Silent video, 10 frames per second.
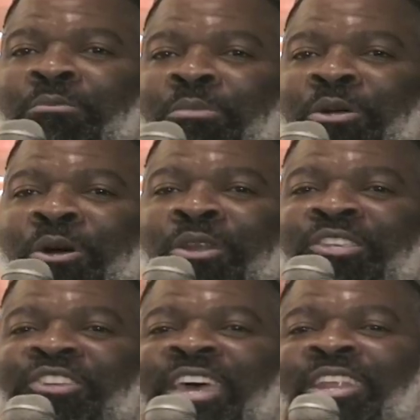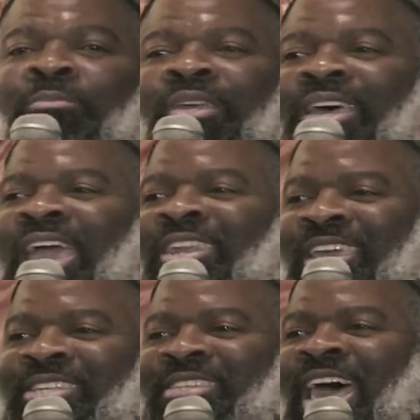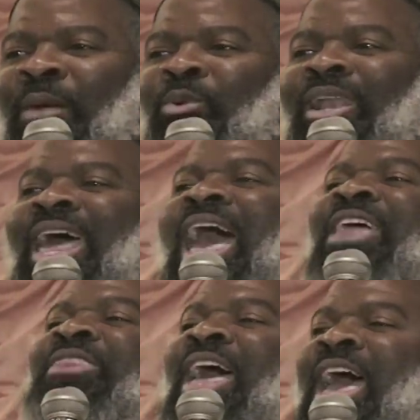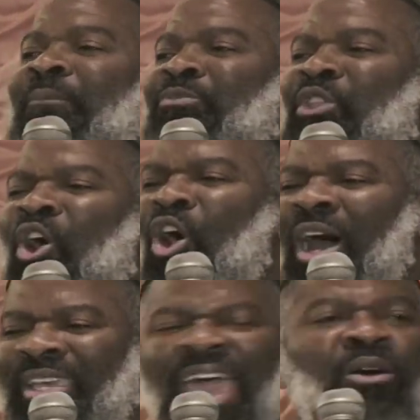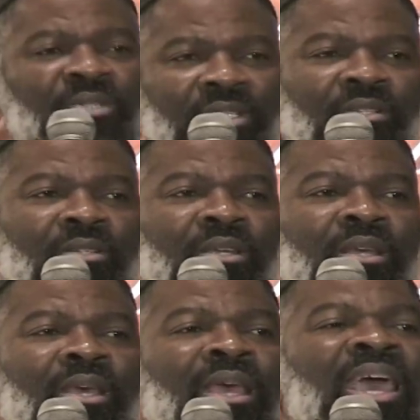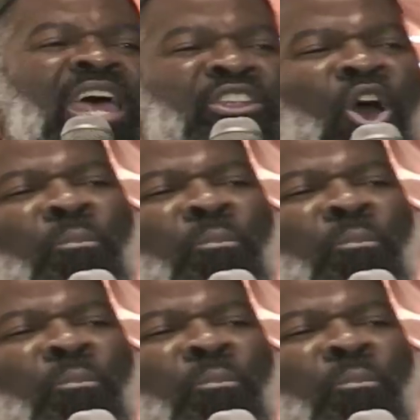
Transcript: but go to Jannah bighayri hisab wa la adhab, no accounting and no